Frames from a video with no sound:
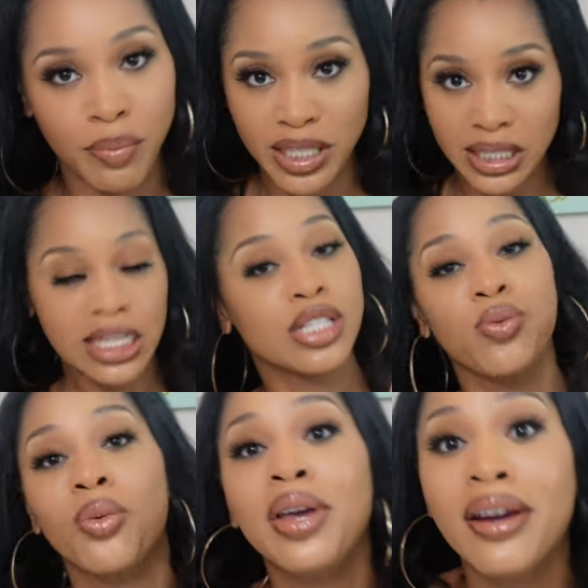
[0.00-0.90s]
But sis,
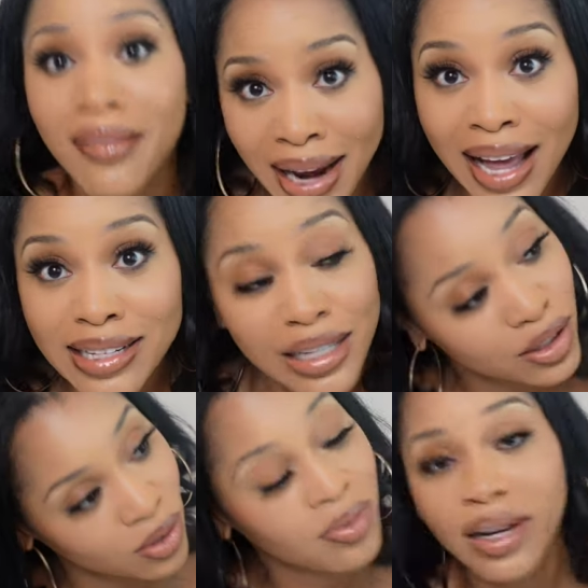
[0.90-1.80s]
what we are not
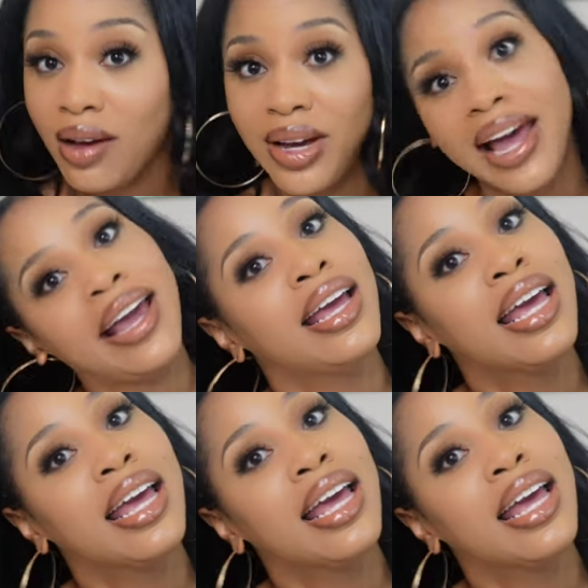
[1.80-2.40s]
doing, okay,